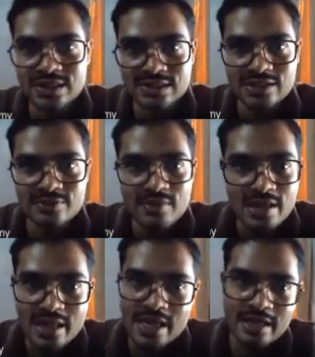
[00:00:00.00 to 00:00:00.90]
system.
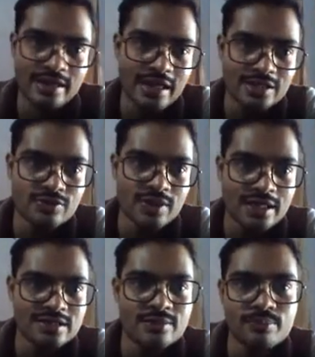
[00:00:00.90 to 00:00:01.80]
And that is why
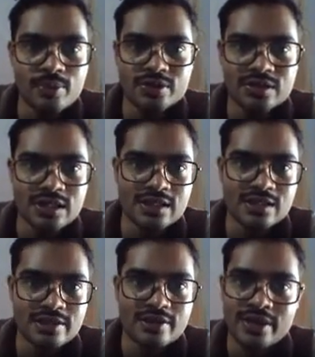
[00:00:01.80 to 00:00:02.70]
it is important in
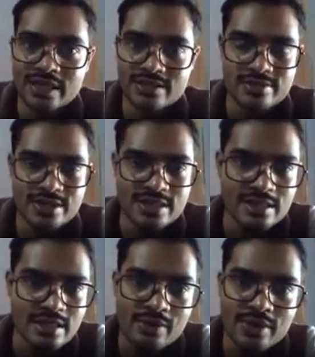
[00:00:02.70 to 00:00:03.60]
the dairy industries
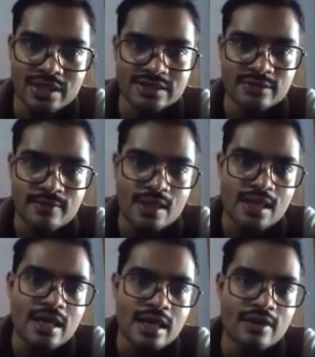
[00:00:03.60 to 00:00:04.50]
nowadays.
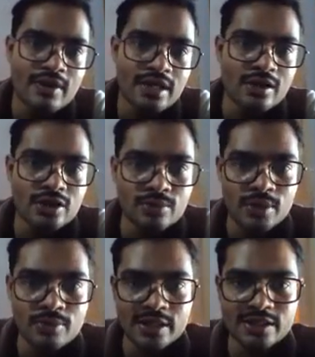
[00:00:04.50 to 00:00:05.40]
Even in
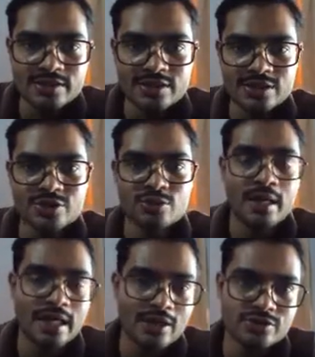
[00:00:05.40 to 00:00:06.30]
automobile industries, you
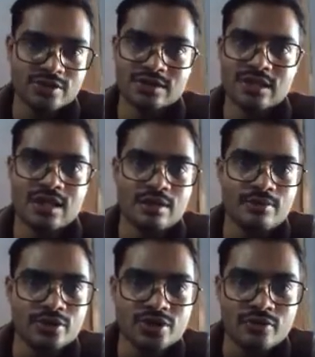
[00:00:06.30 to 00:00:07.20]
might have seen uh,
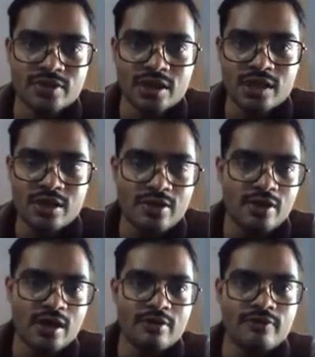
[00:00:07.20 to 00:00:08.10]
most of the
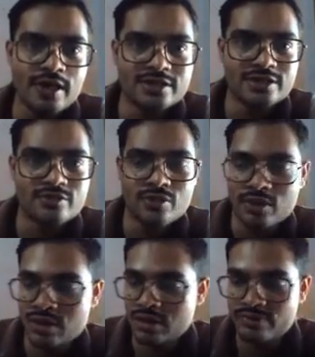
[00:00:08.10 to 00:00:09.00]
uh, factory
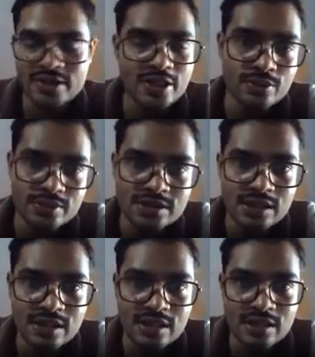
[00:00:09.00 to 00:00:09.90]
uh, videos,
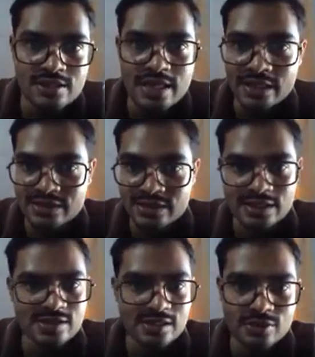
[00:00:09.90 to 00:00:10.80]
uh,
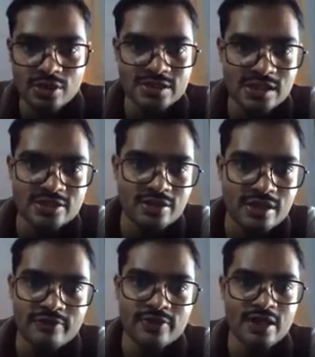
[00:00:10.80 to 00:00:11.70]
National, National
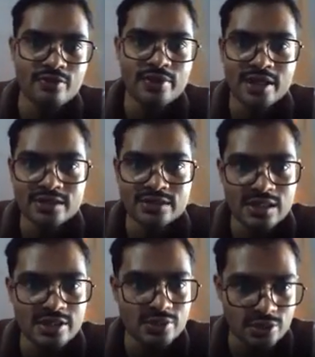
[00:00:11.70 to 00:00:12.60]
Geography and various
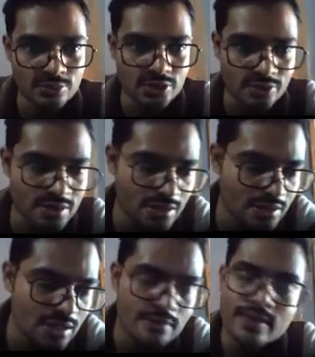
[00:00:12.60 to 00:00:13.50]
uh, YouTube
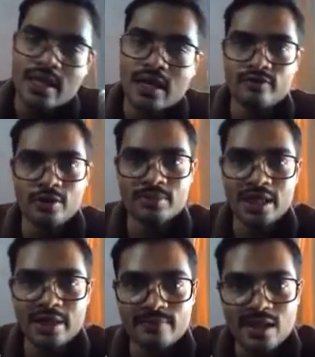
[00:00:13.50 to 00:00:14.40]
sources uh, from
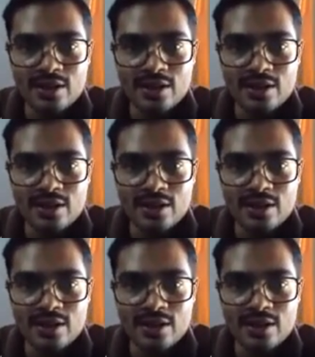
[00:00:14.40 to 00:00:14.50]
there.